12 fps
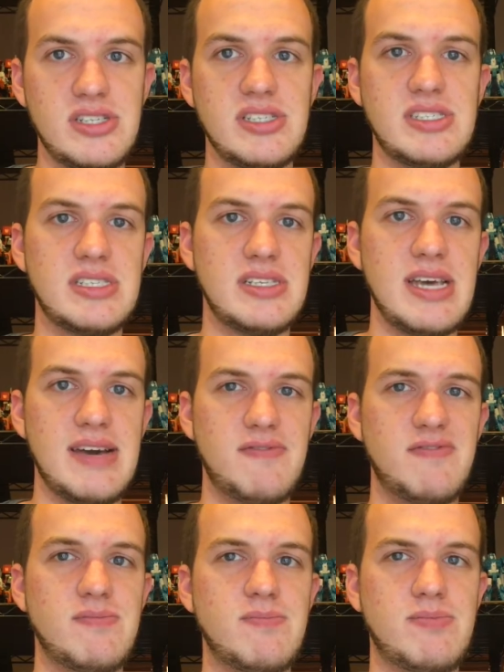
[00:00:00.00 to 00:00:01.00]
It does have
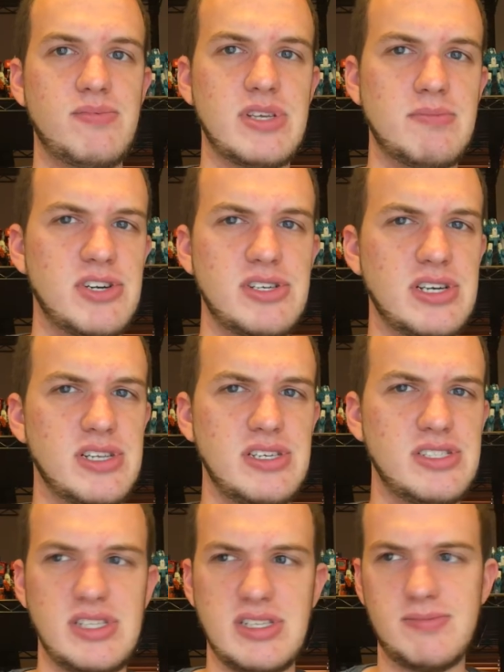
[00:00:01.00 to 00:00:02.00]
some
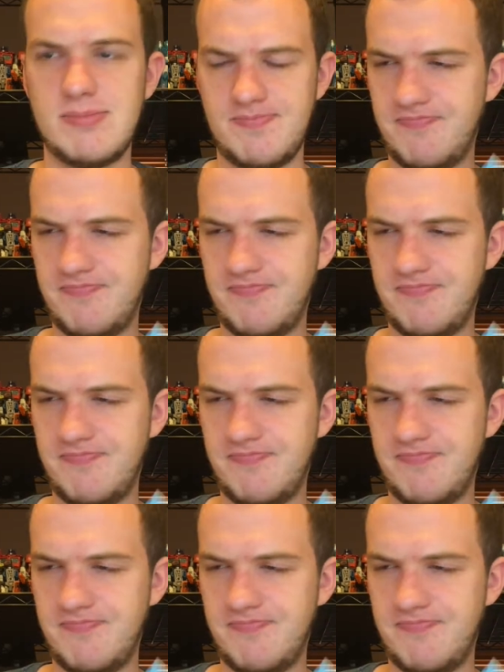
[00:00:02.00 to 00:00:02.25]
articulation that